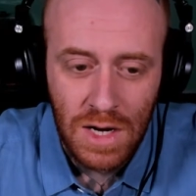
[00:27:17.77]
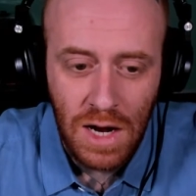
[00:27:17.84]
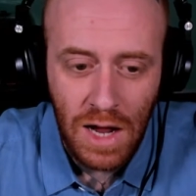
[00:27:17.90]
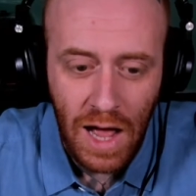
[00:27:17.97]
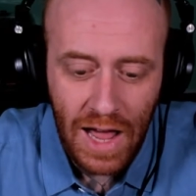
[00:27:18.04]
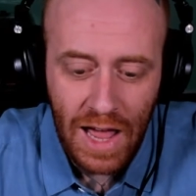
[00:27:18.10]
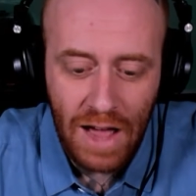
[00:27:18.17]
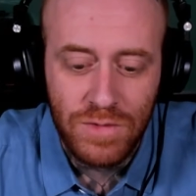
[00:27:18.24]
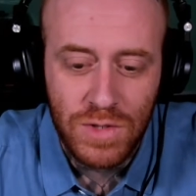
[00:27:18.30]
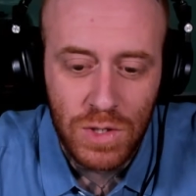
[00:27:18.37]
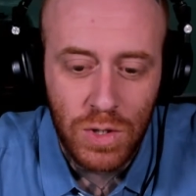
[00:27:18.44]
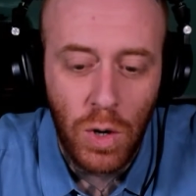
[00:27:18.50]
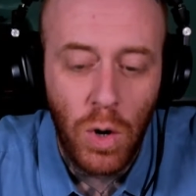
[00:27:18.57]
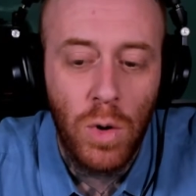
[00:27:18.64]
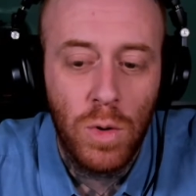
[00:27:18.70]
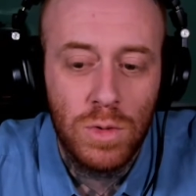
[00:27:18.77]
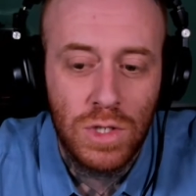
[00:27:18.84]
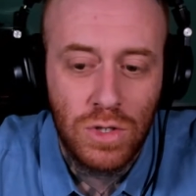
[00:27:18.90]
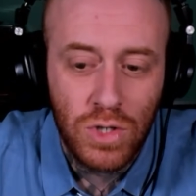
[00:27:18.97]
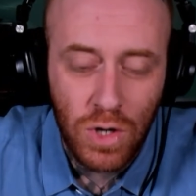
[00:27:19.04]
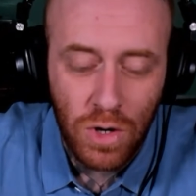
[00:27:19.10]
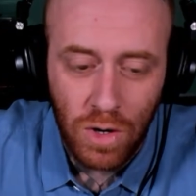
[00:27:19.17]
I have to go to
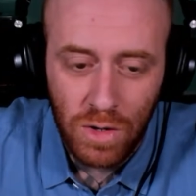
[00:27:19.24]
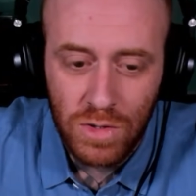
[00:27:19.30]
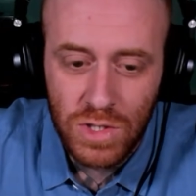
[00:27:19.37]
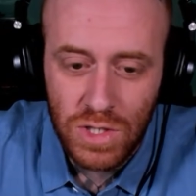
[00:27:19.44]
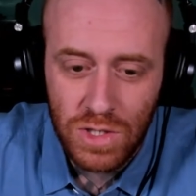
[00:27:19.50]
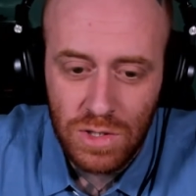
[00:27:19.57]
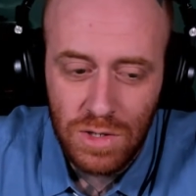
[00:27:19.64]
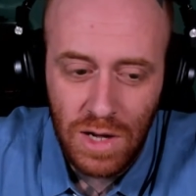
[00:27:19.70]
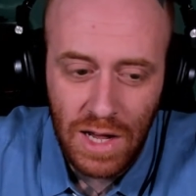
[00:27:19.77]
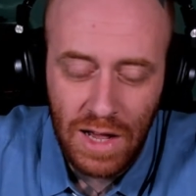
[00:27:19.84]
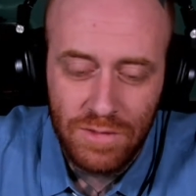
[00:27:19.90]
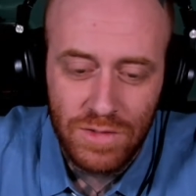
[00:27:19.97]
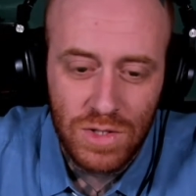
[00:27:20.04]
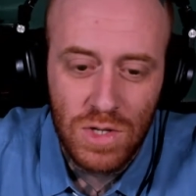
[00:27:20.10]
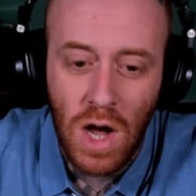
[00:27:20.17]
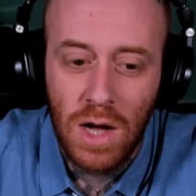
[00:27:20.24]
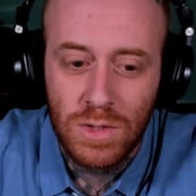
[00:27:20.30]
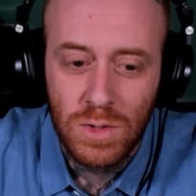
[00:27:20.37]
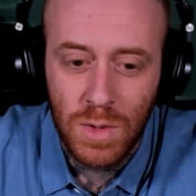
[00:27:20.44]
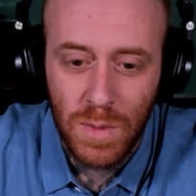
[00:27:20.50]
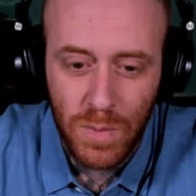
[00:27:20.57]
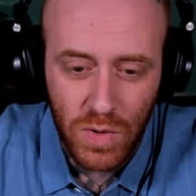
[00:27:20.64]
church. I have to talk
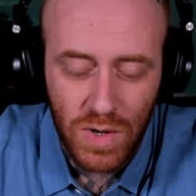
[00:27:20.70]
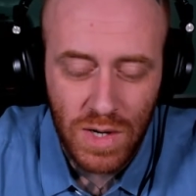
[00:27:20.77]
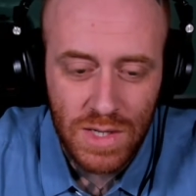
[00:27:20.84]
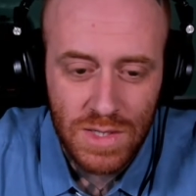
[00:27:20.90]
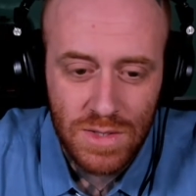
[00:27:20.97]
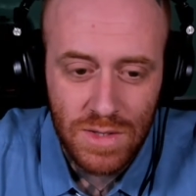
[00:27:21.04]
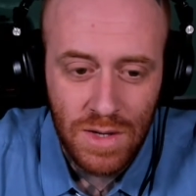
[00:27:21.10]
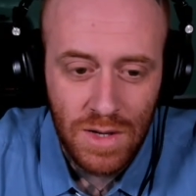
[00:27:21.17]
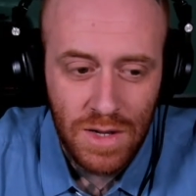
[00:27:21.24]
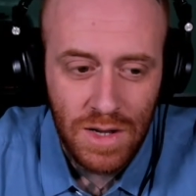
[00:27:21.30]
to a priest.